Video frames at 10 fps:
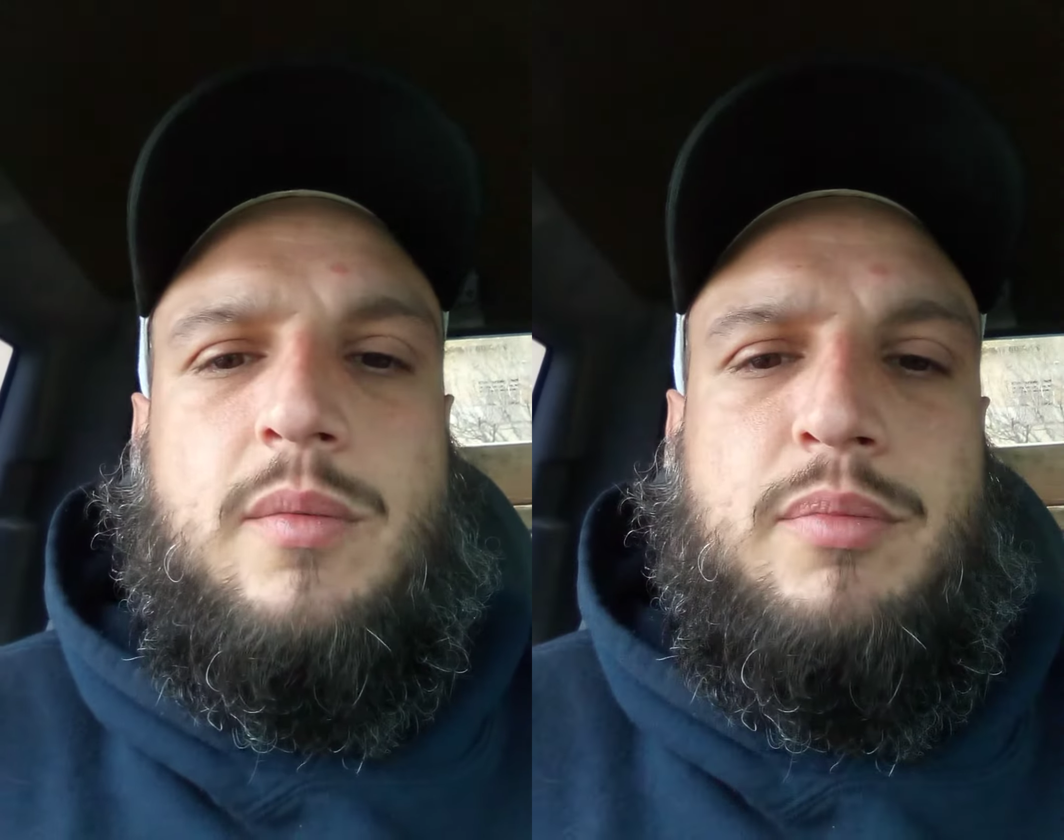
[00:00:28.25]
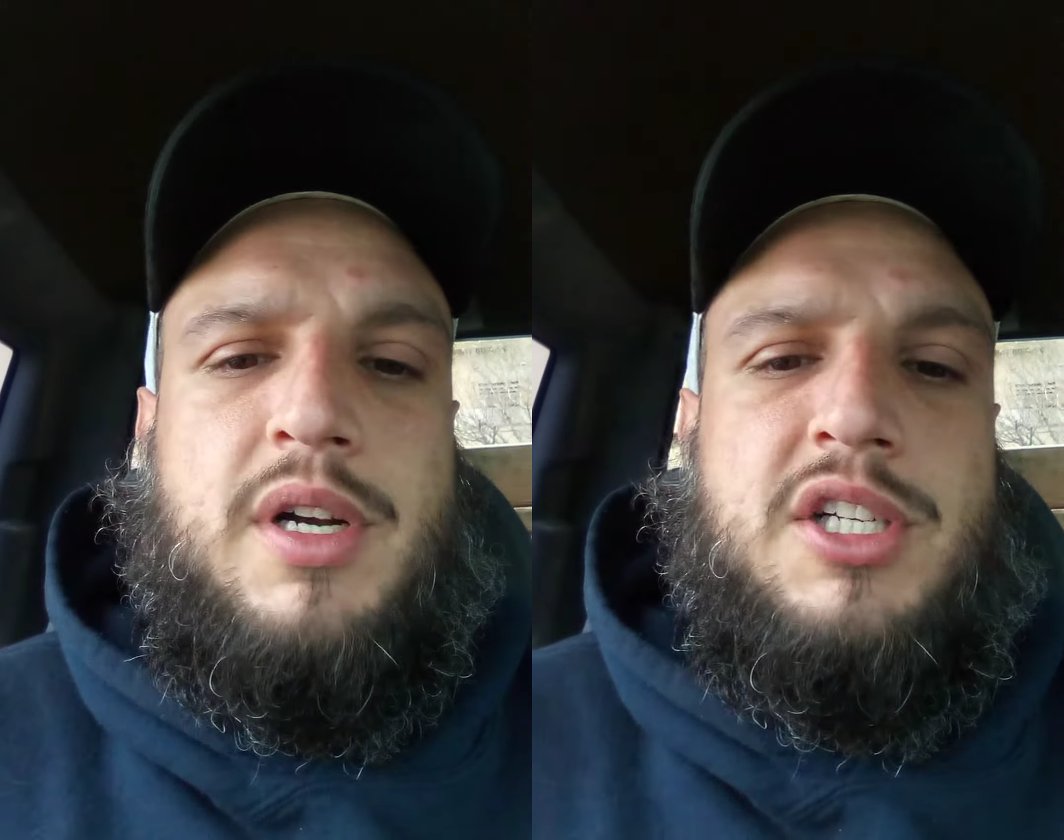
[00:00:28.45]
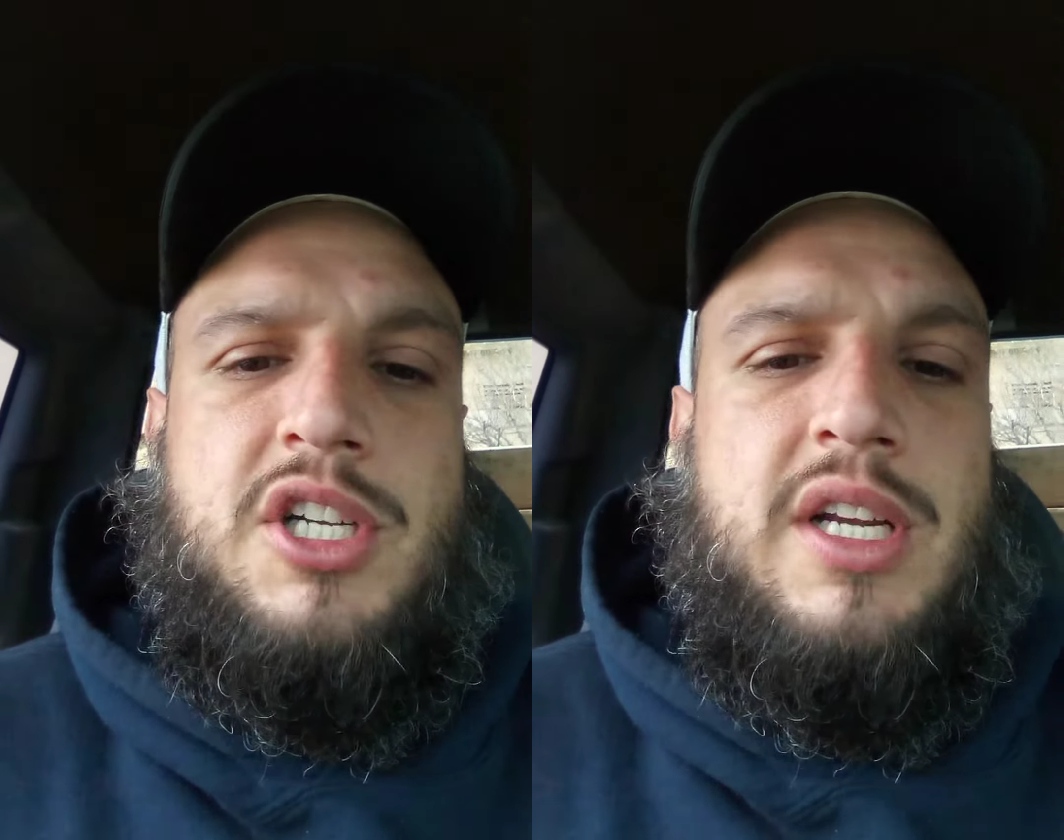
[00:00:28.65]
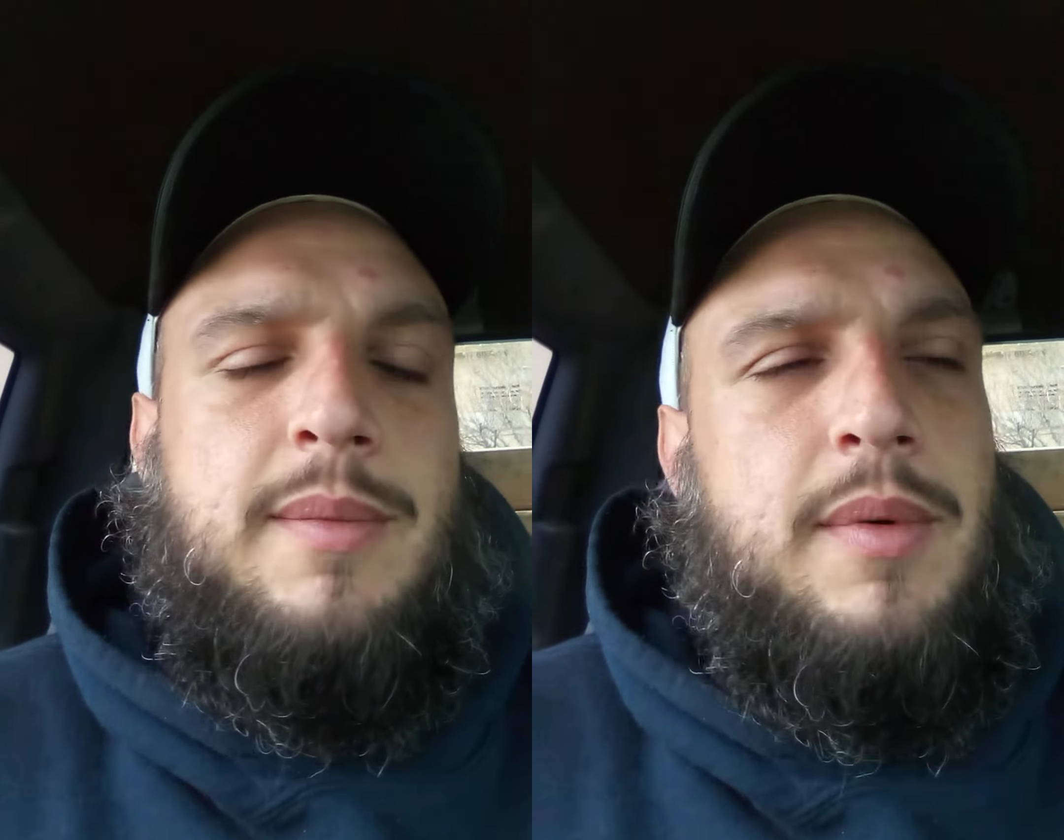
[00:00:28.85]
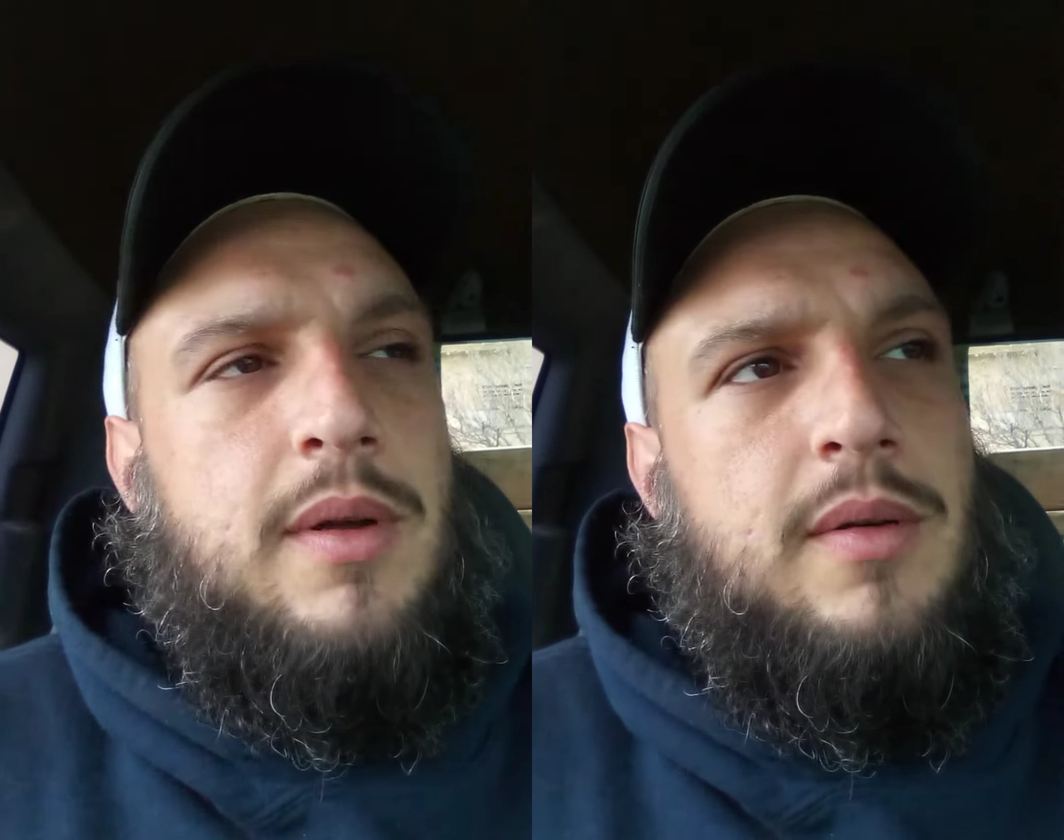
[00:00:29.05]
pretty cheap
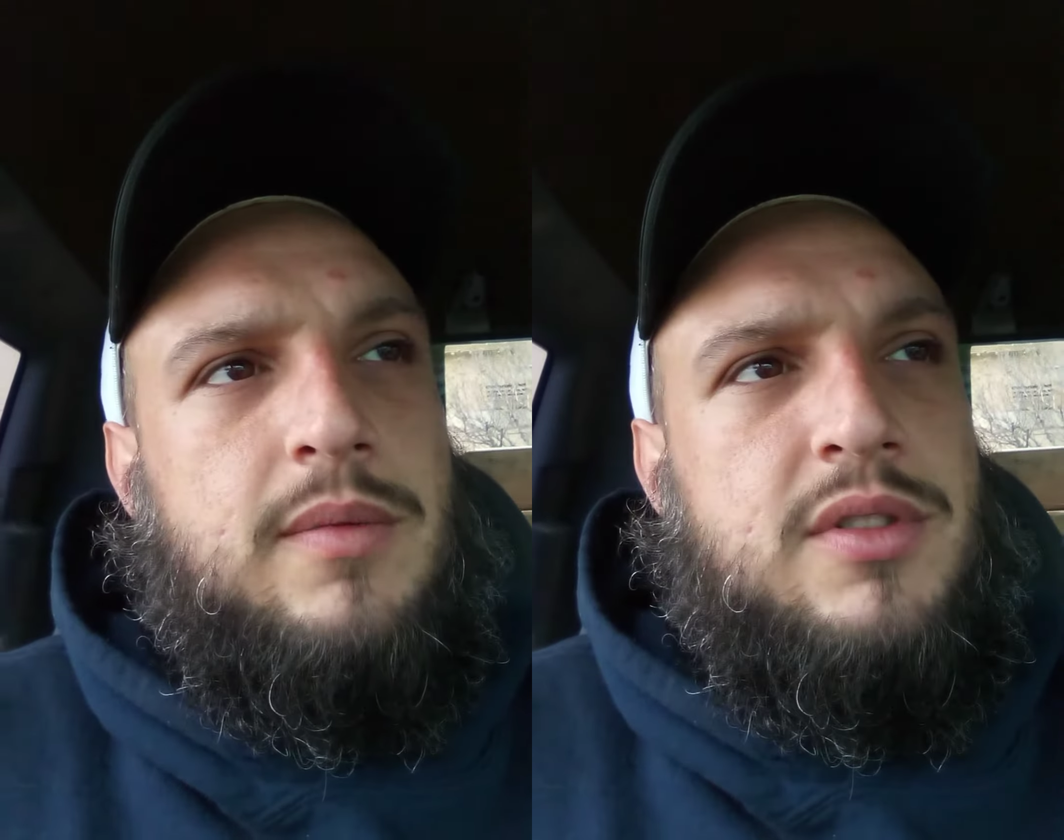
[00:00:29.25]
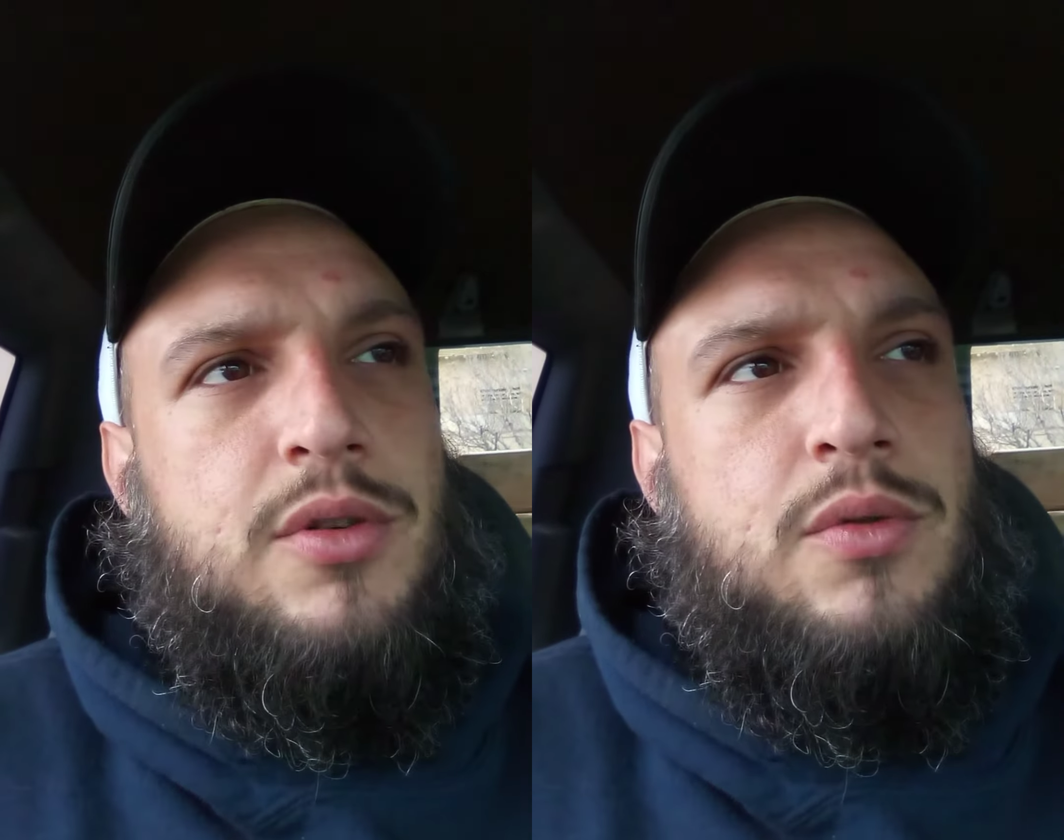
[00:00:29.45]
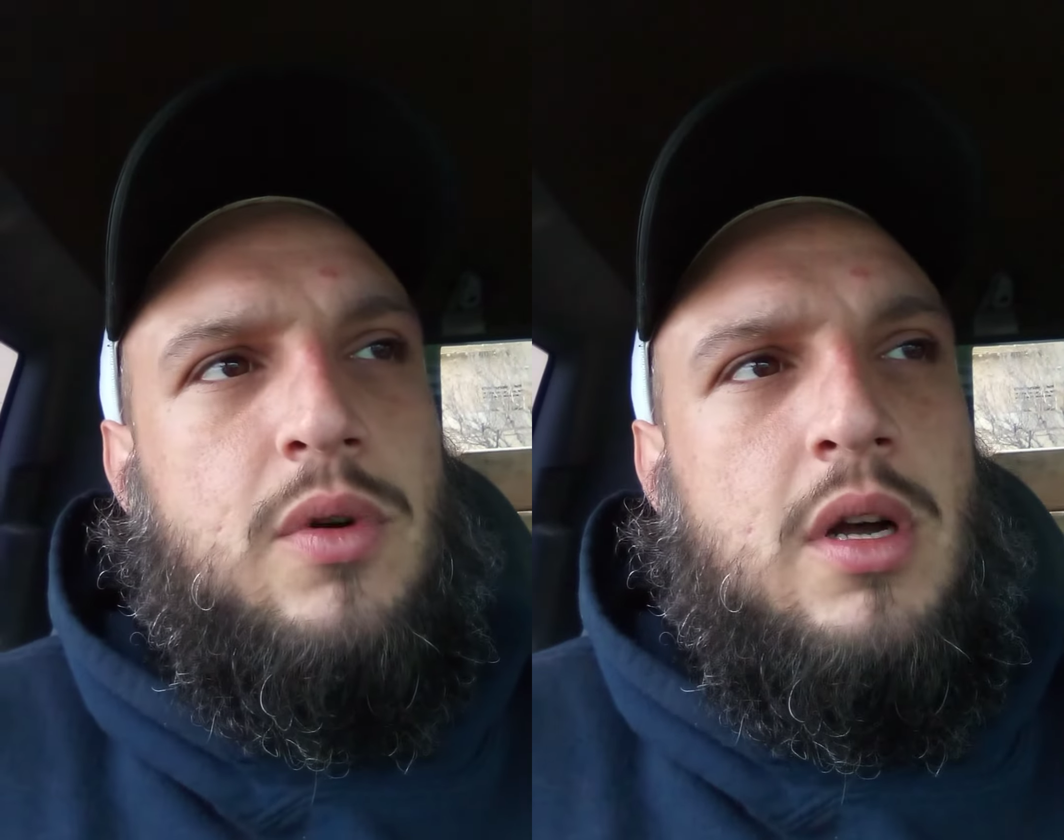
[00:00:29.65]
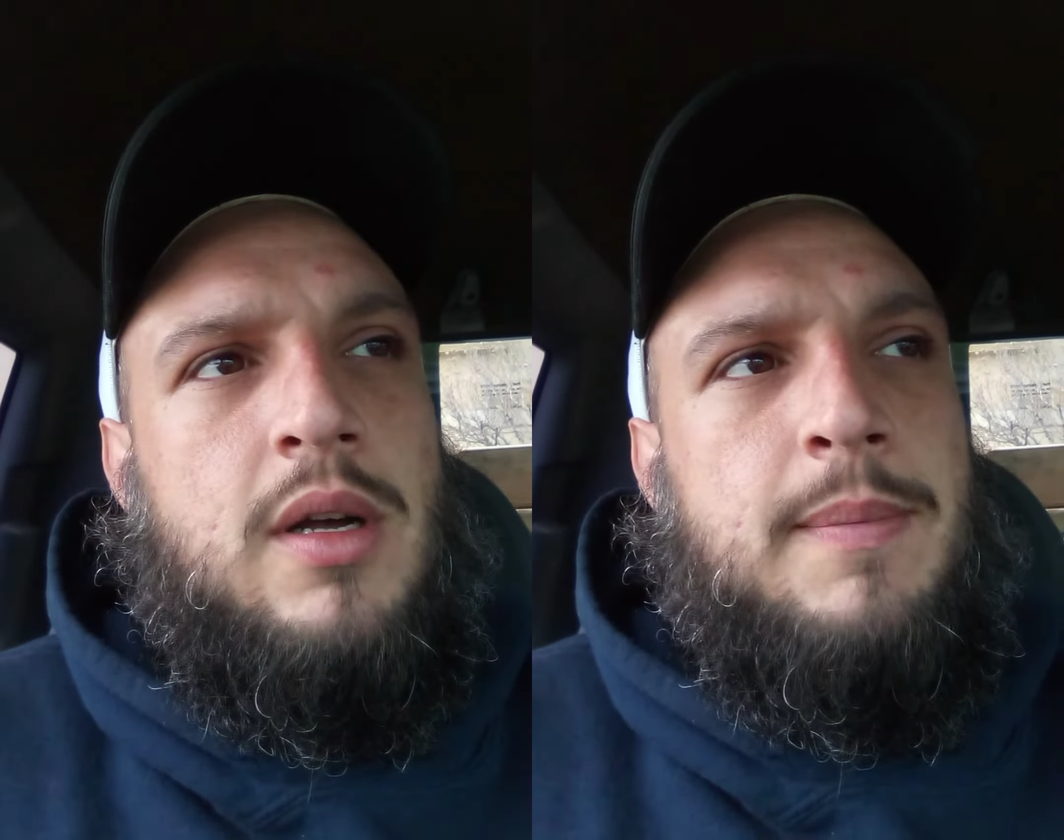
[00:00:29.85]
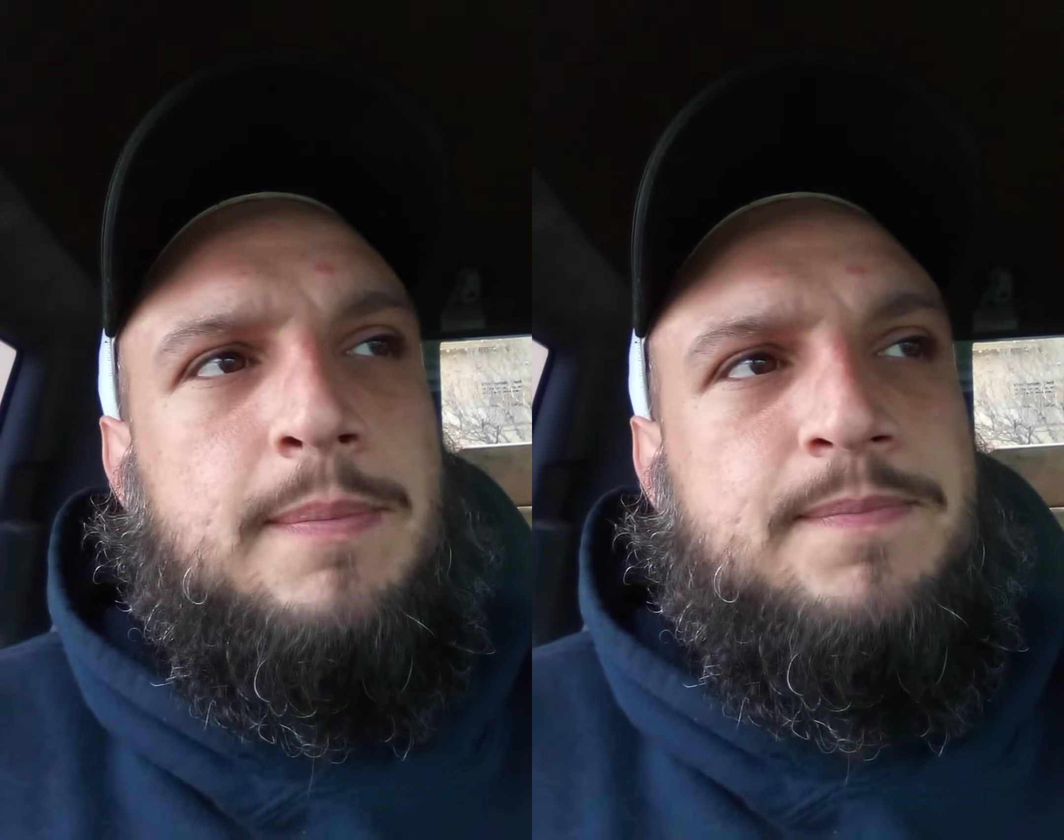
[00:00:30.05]
to
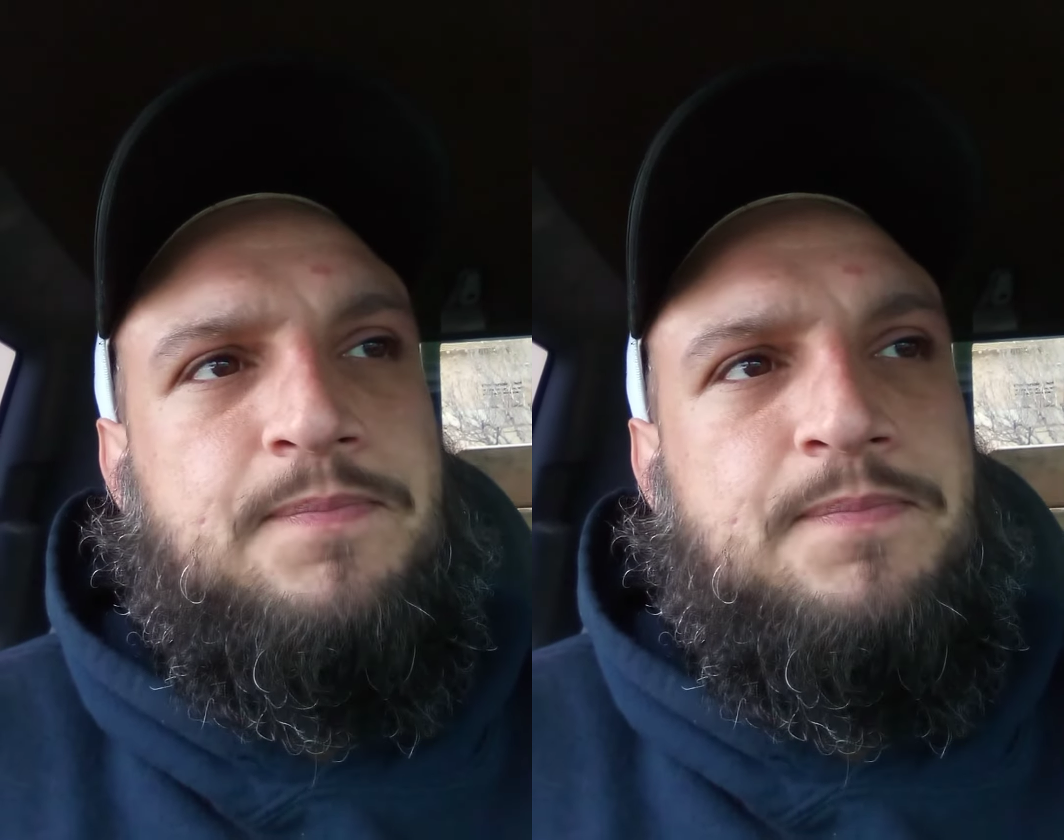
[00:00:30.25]
um,